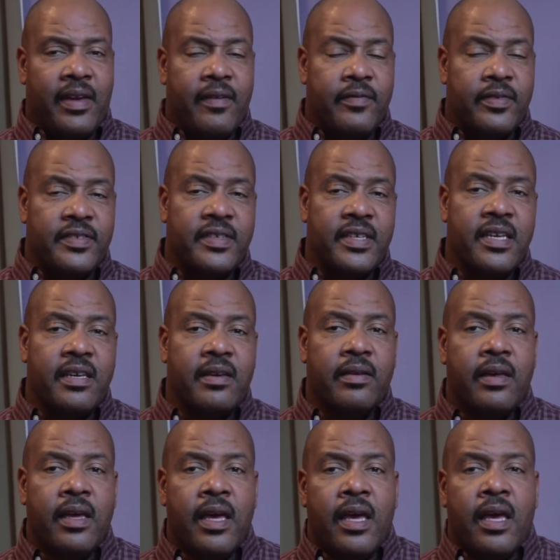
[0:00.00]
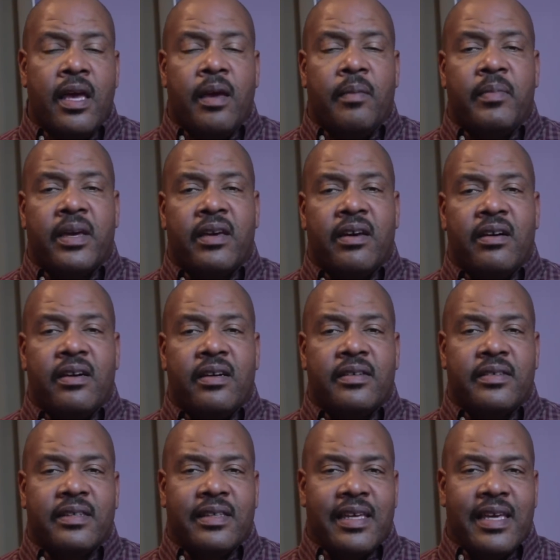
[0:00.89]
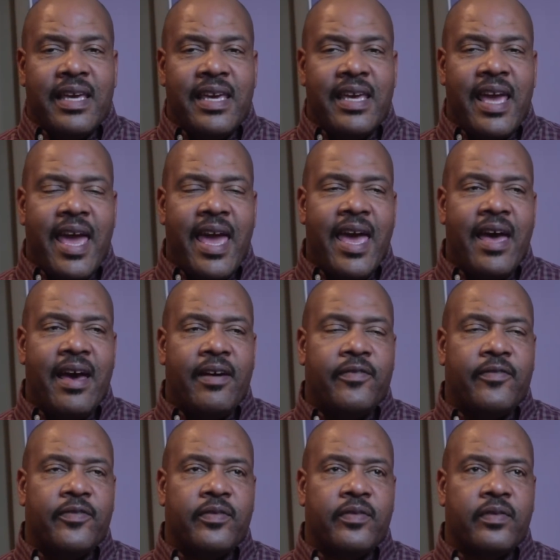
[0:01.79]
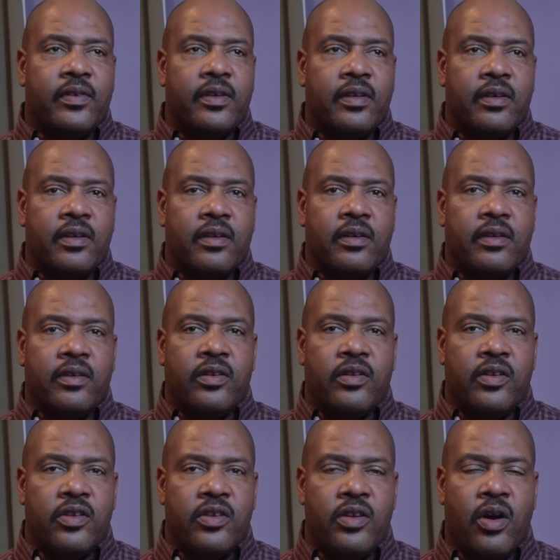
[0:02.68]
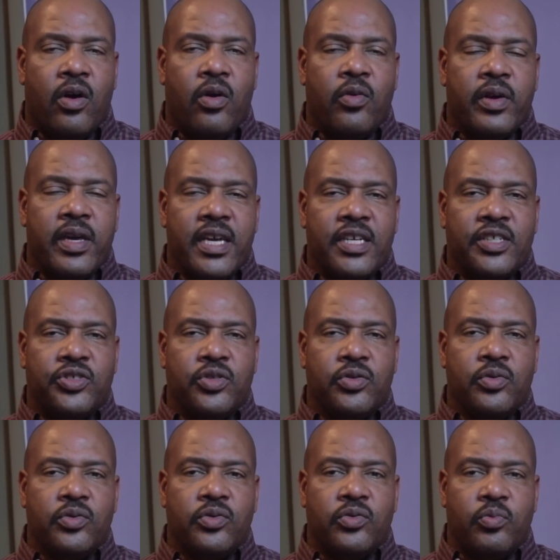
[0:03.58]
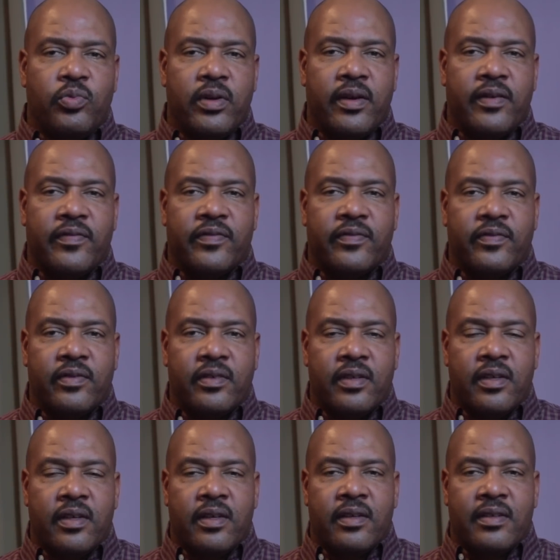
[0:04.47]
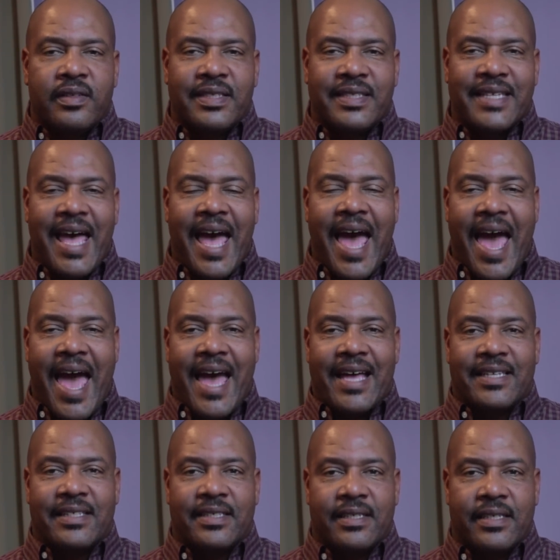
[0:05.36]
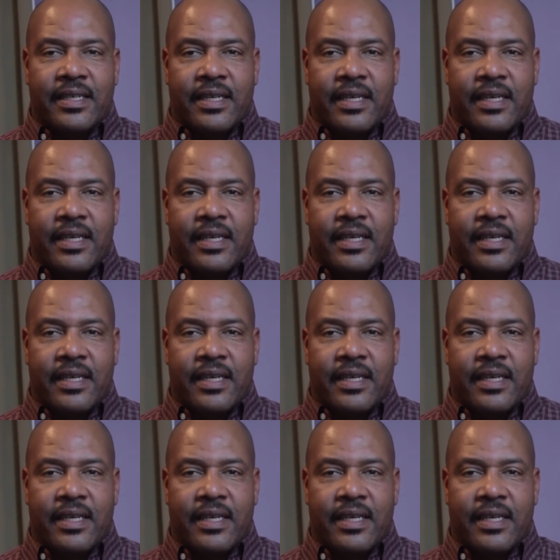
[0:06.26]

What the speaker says: ever seen, because he have no issues with size.